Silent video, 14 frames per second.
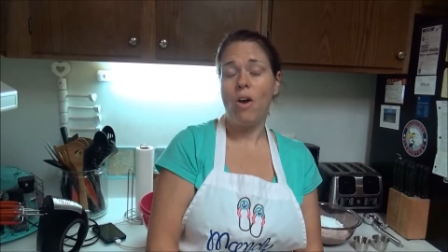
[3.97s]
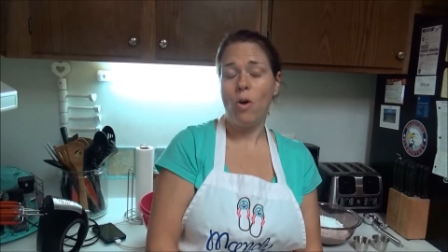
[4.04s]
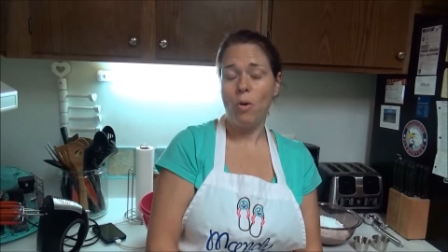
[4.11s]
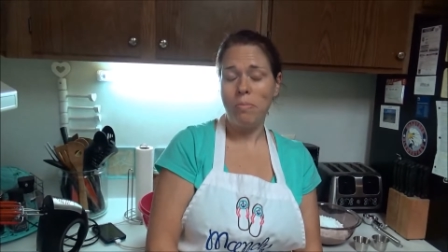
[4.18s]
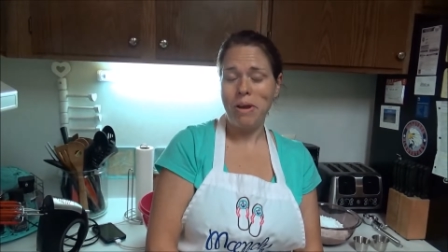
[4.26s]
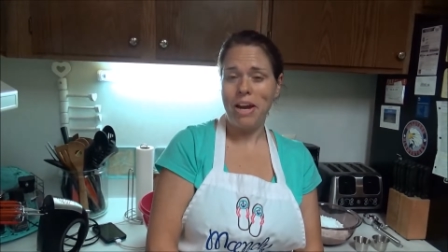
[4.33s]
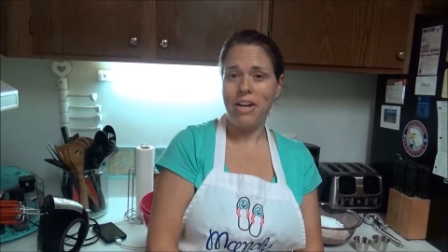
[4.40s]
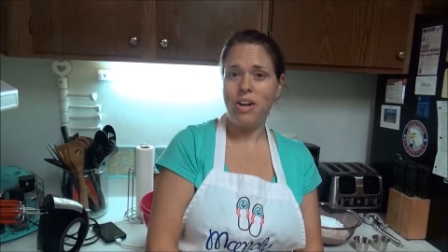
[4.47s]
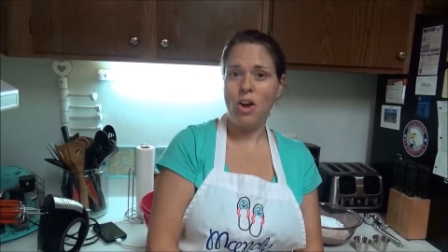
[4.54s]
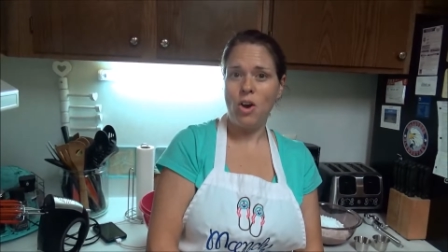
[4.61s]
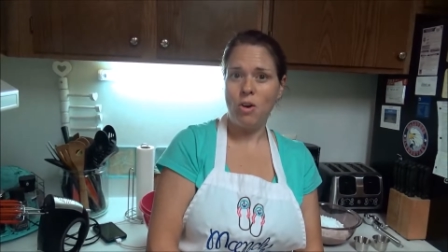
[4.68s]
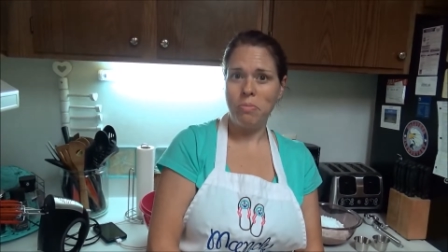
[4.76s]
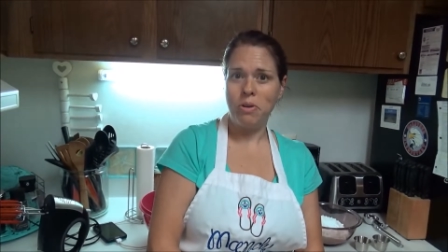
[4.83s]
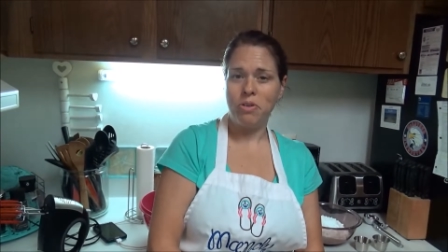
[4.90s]
homemade
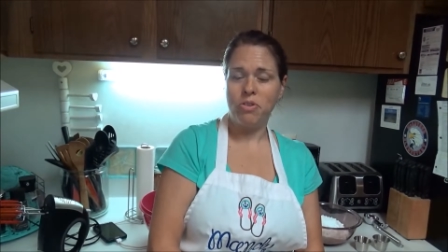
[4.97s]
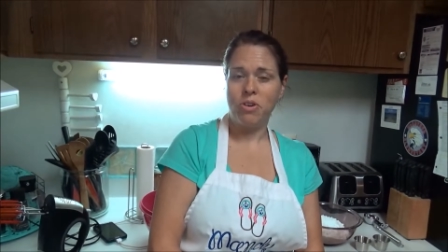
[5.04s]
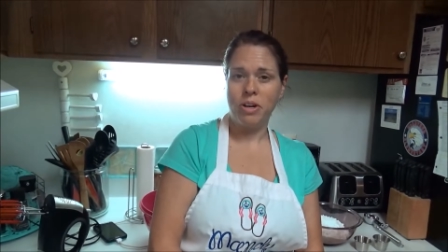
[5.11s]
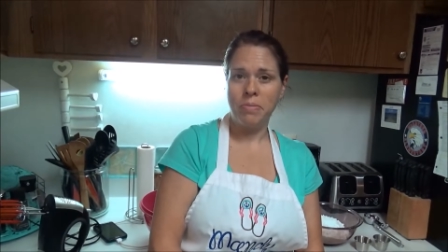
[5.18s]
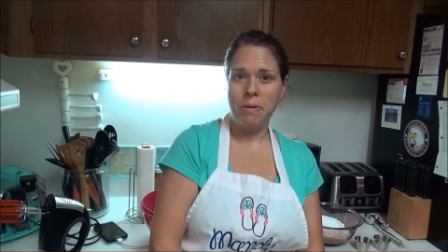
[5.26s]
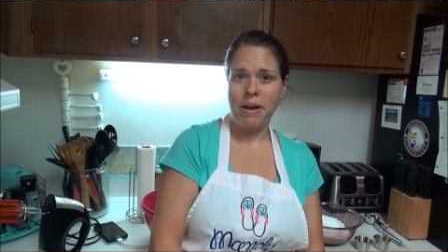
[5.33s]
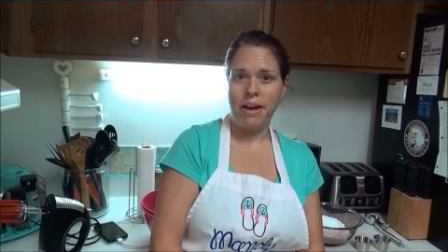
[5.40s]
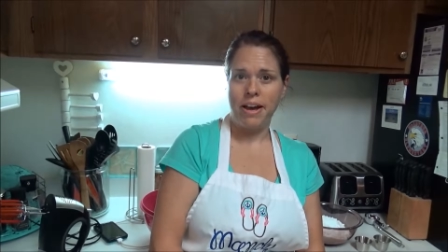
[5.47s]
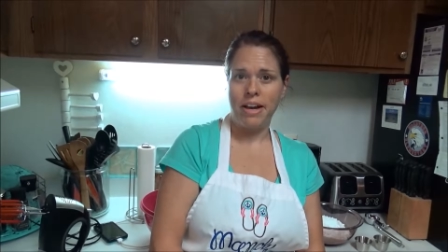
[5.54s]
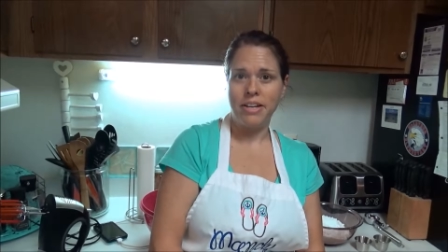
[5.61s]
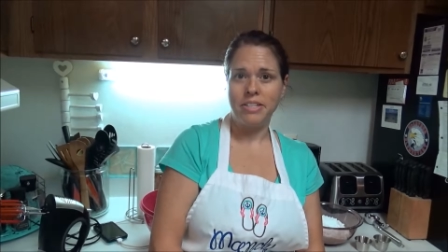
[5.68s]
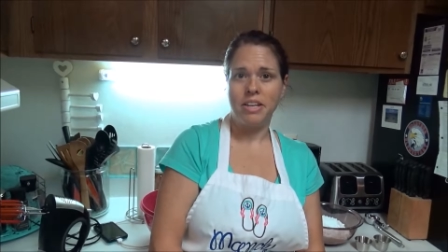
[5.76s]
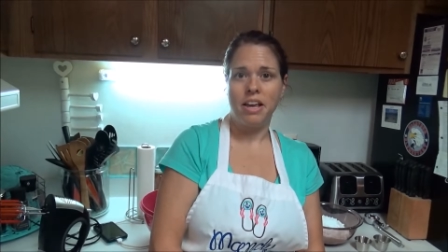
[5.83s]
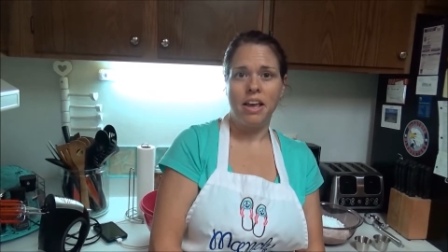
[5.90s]
oatmeal cream
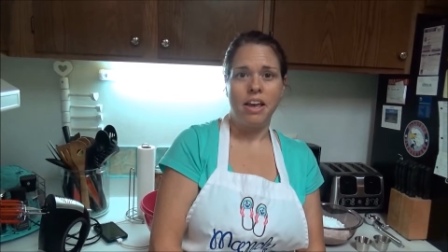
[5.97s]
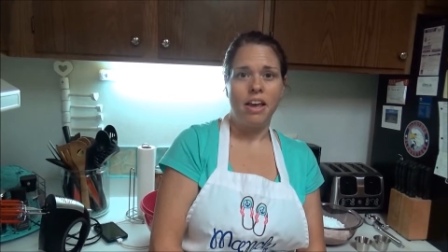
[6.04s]
pies.